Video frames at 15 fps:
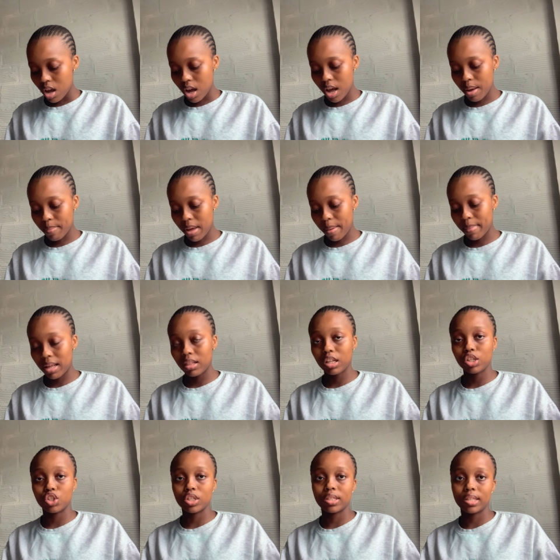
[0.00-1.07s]
Um,
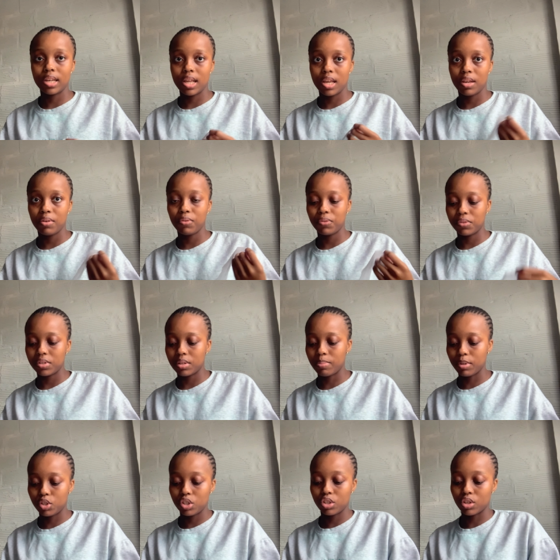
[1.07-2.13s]
Amatla just left,
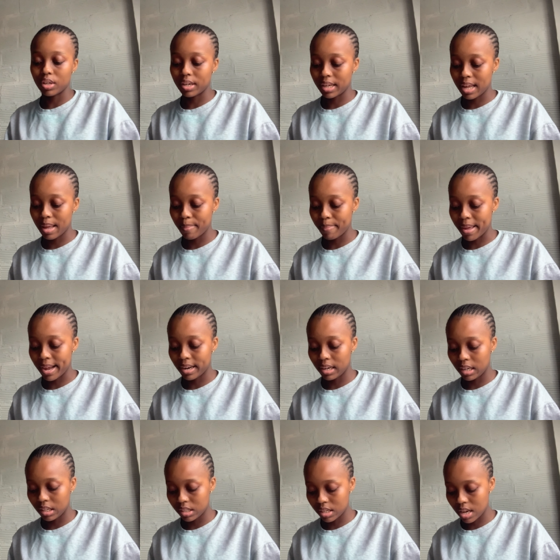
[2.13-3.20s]
but she's gonna come back
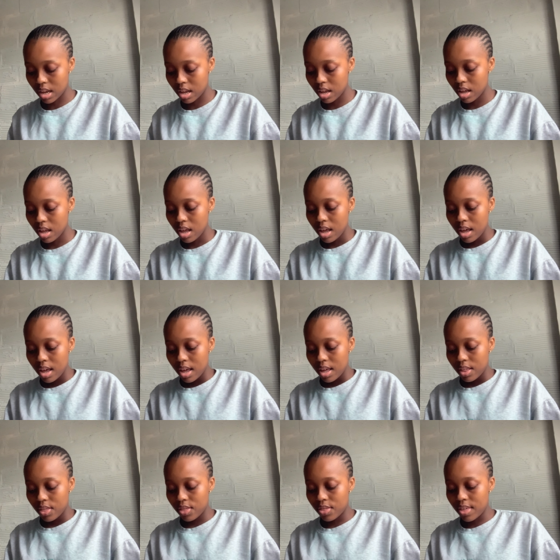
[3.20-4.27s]
later.
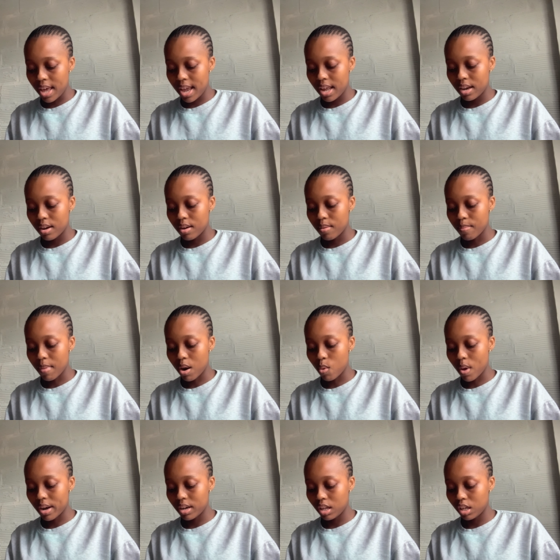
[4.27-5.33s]
Then
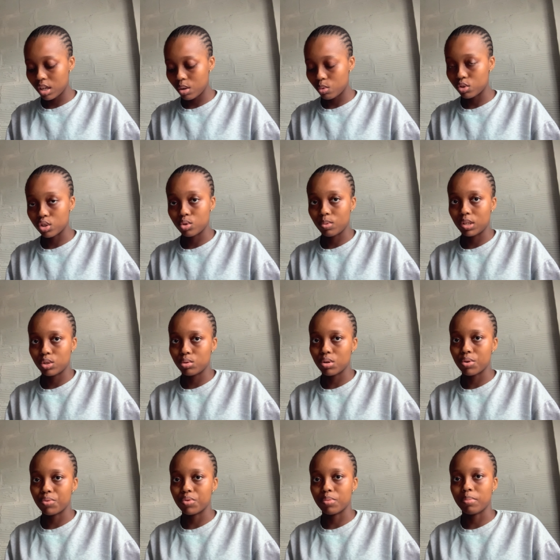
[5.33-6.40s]
will just went to
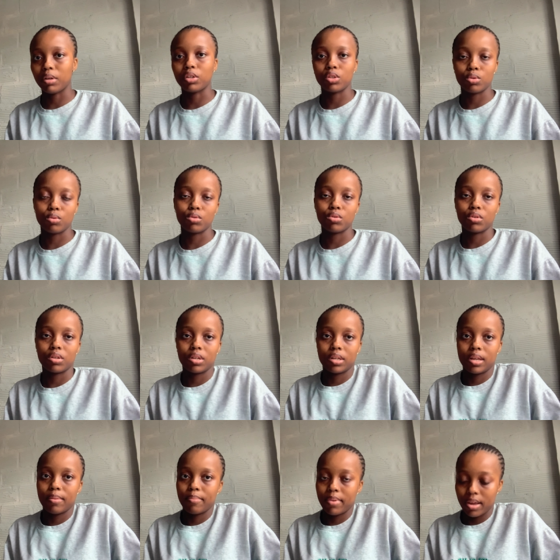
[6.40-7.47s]
her room, but she's also gonna
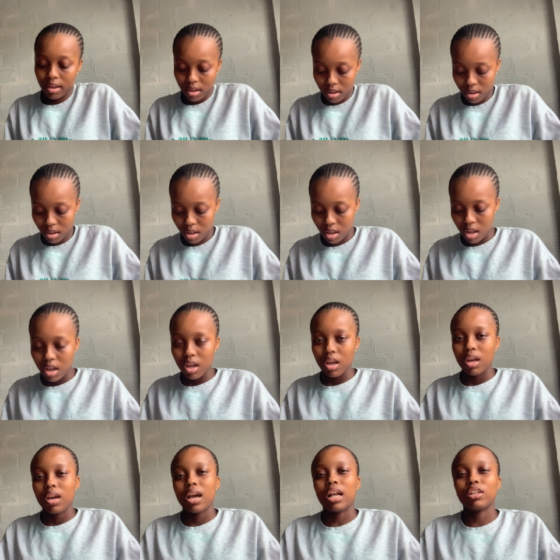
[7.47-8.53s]
come back.
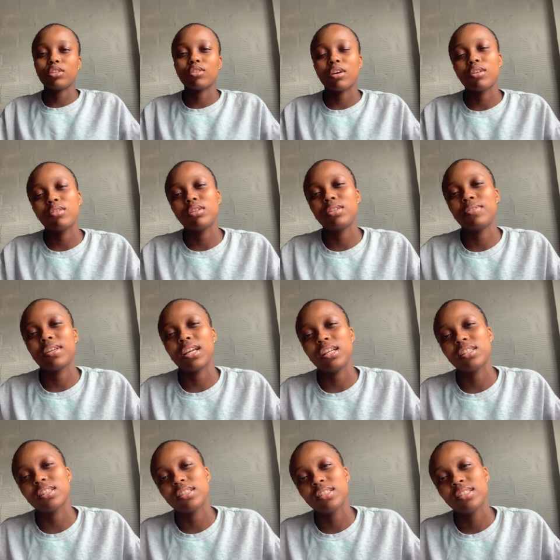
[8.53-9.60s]
I just got a
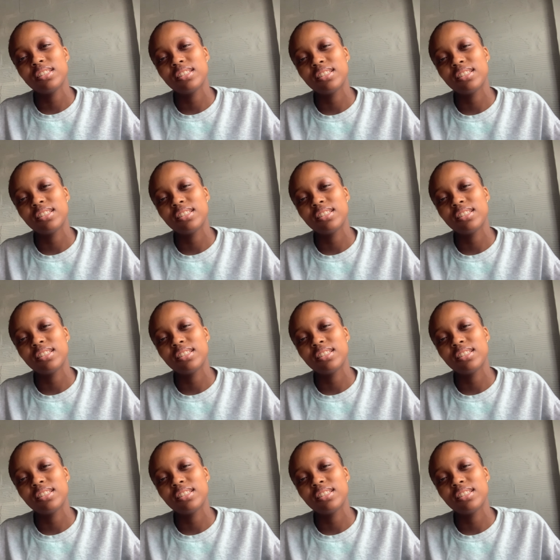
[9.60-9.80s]
notification.